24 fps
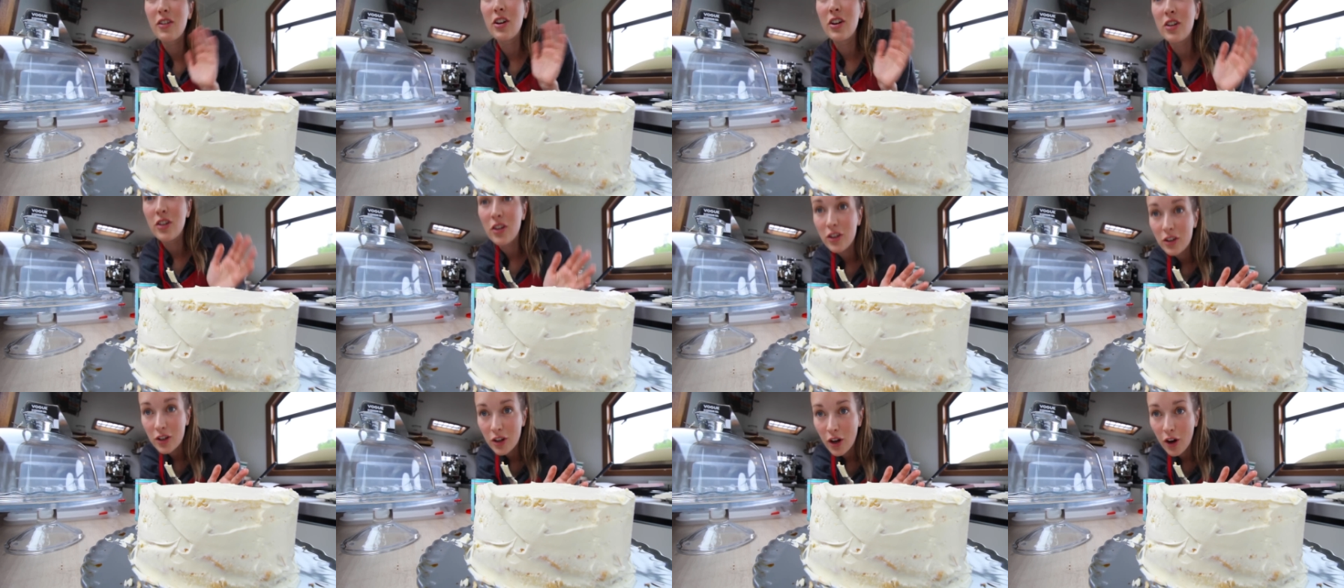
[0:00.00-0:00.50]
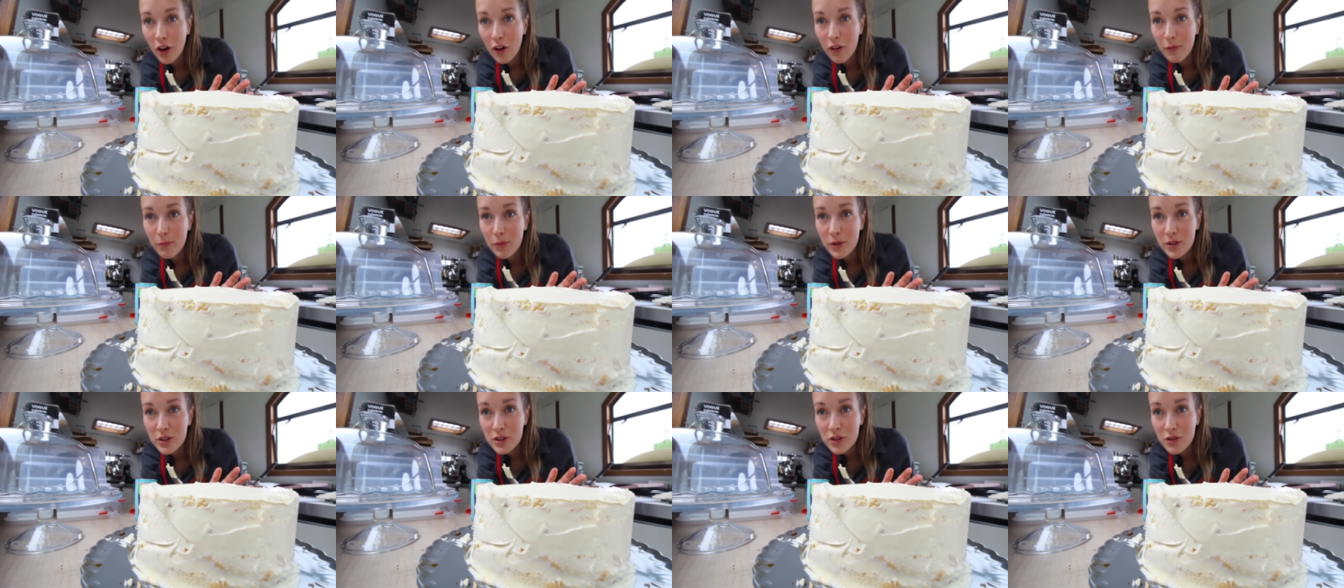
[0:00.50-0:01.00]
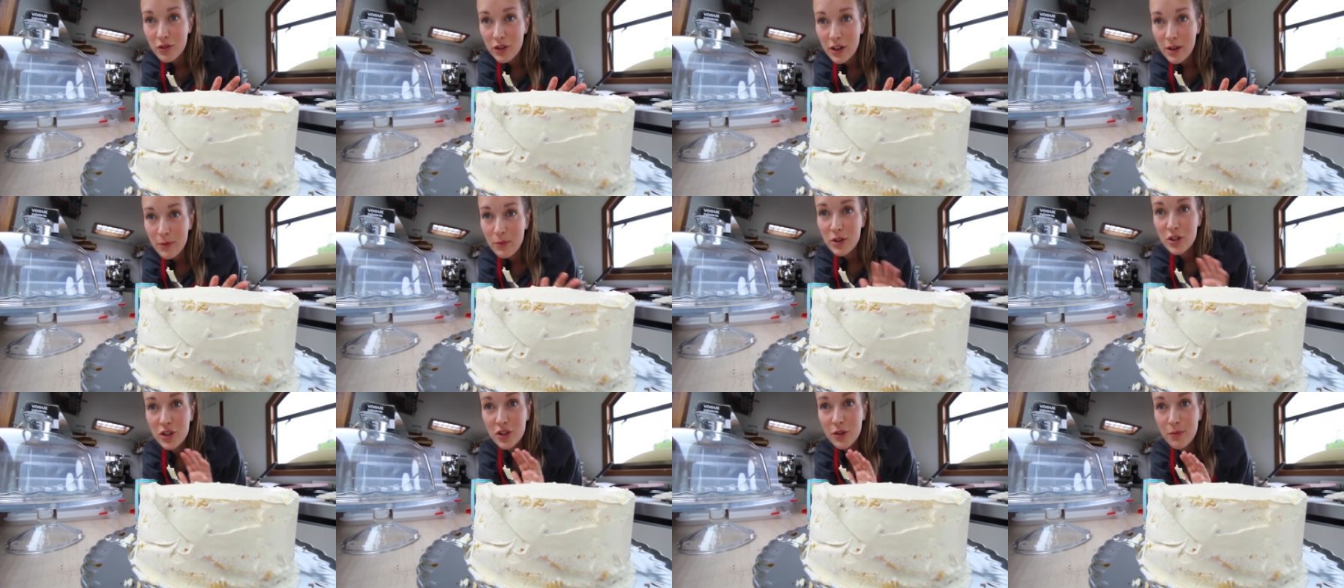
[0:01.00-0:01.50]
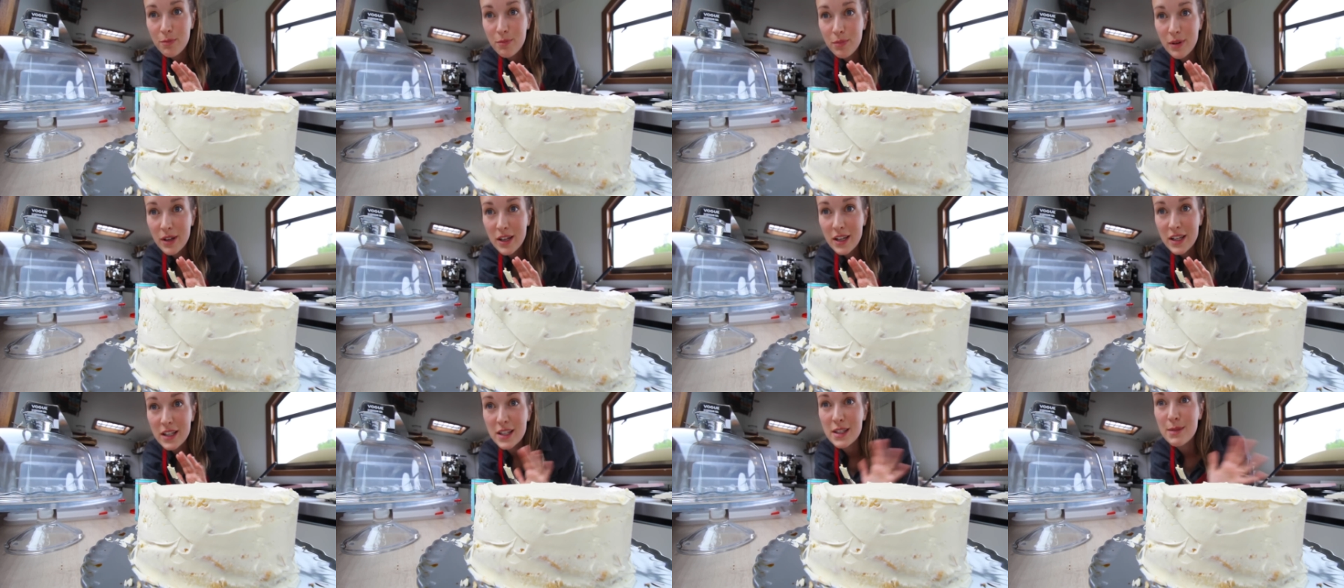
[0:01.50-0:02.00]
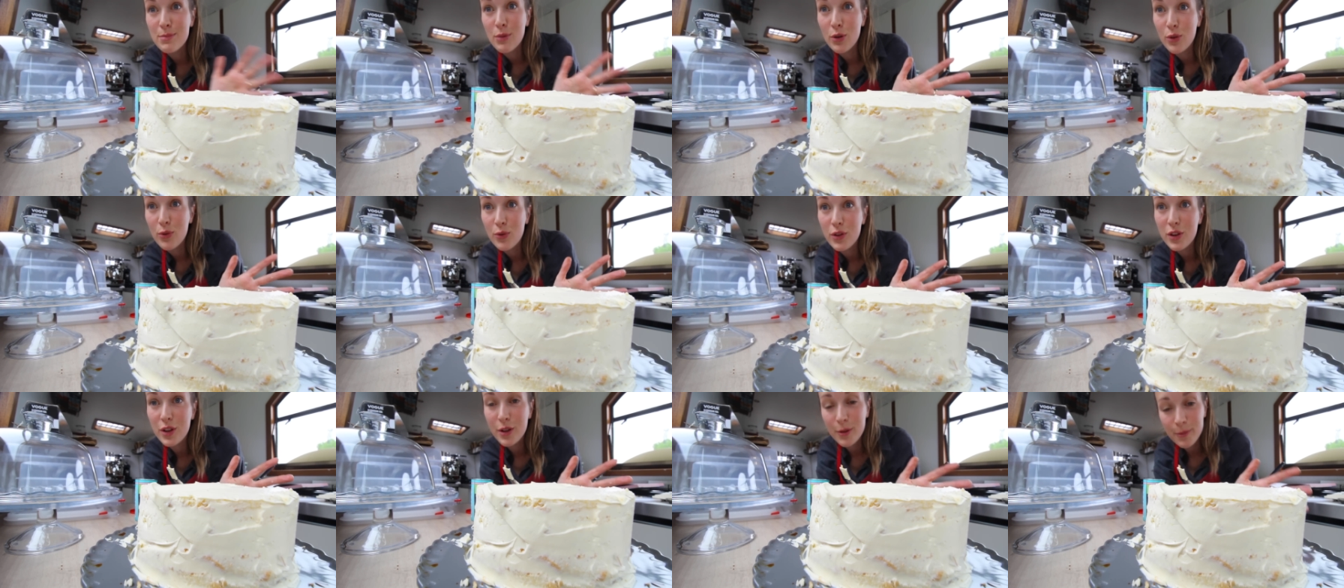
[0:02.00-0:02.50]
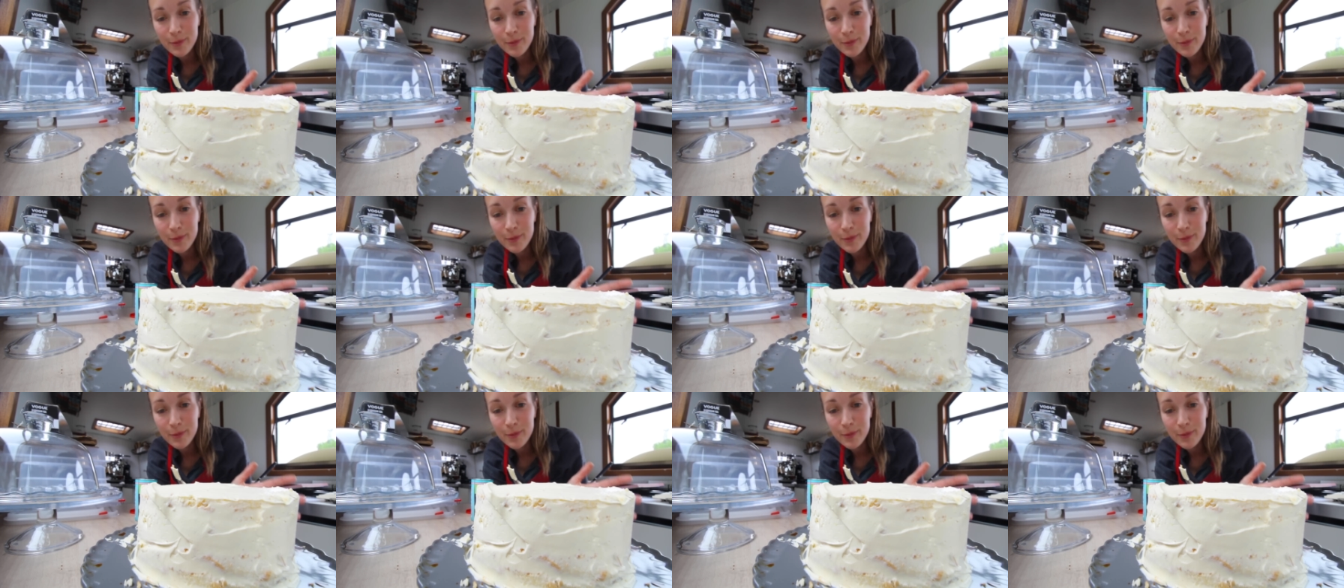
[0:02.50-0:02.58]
it another coat of buttercream, which should be smooth.